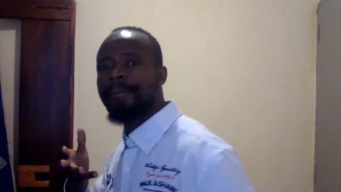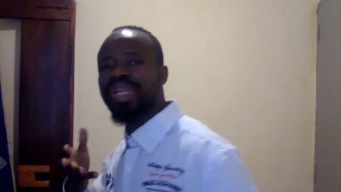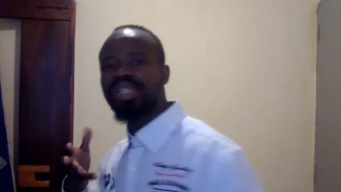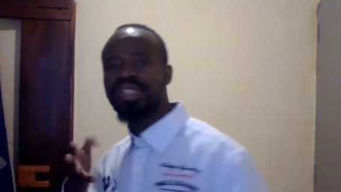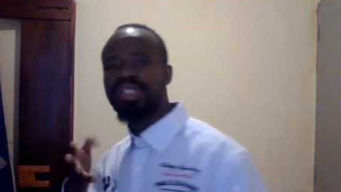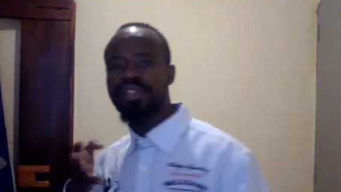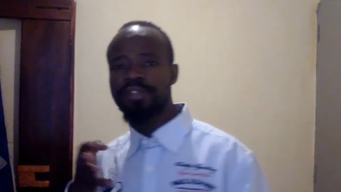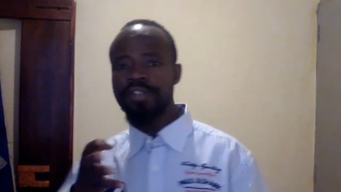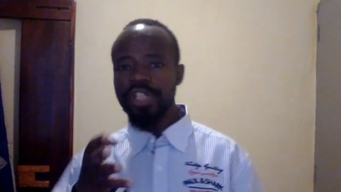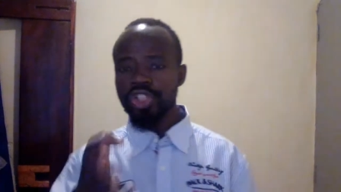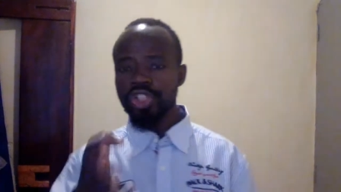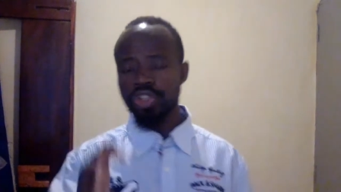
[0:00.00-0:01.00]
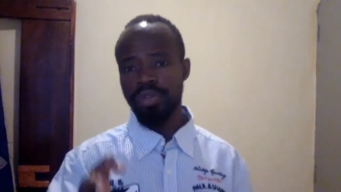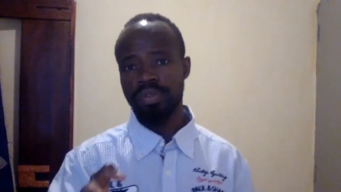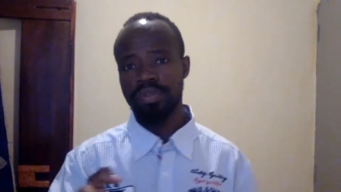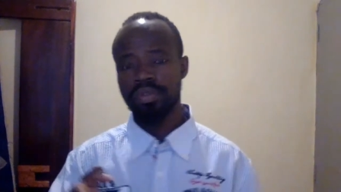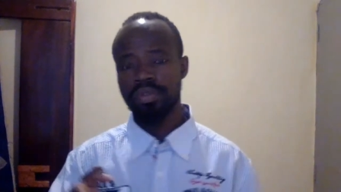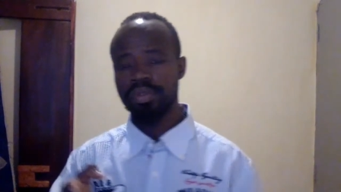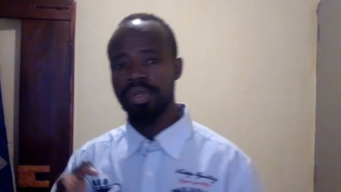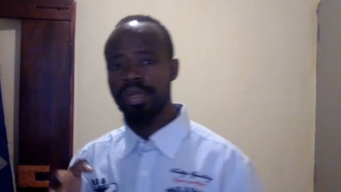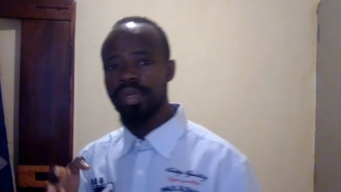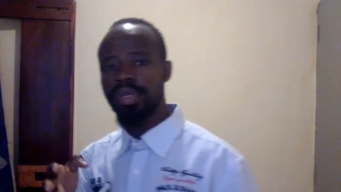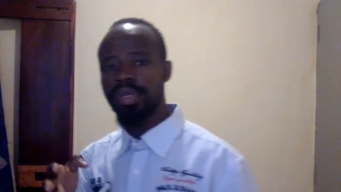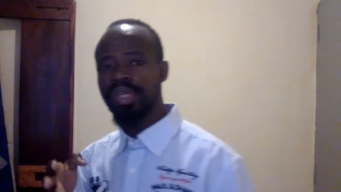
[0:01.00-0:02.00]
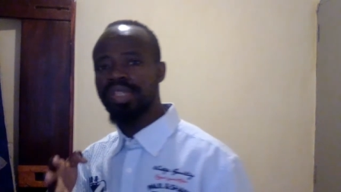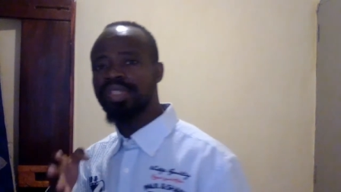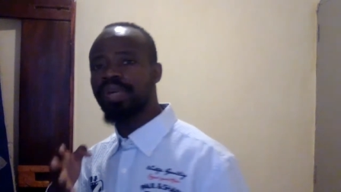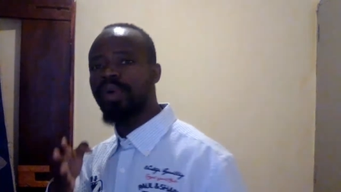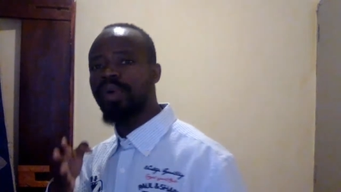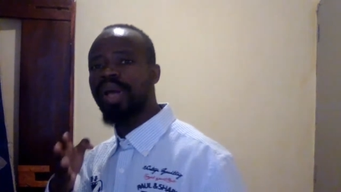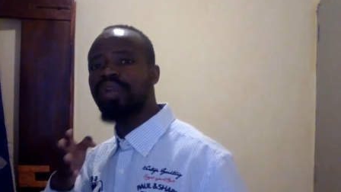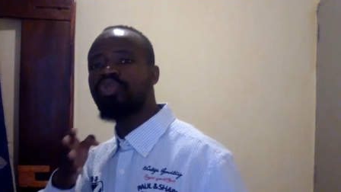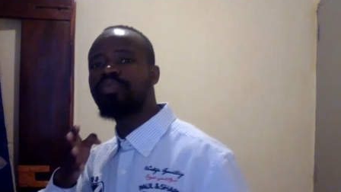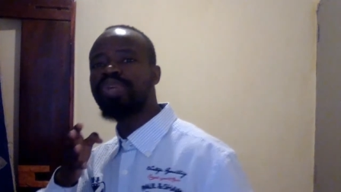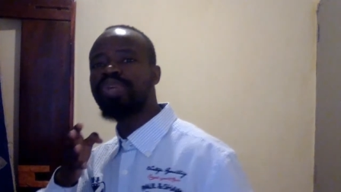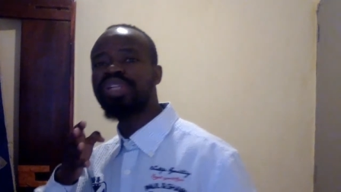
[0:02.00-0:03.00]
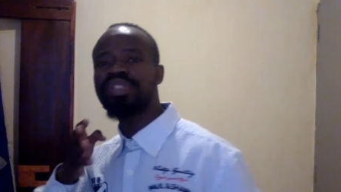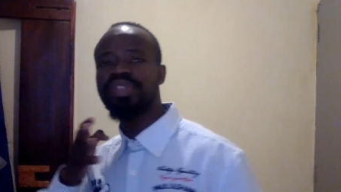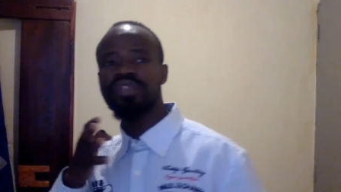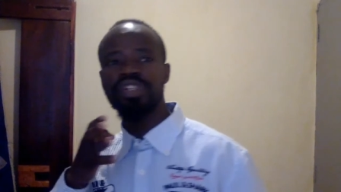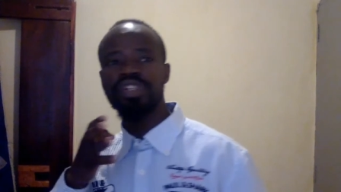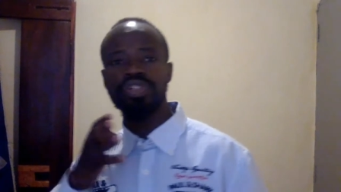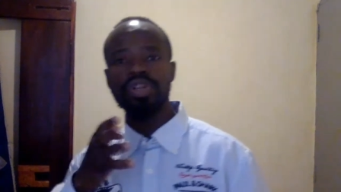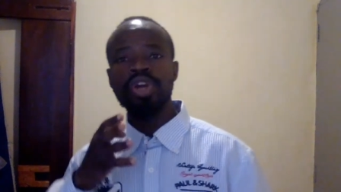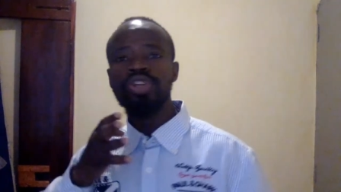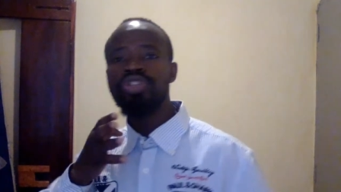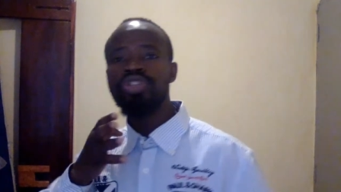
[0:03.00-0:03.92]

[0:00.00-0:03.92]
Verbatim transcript: bring division he is the one who brings division.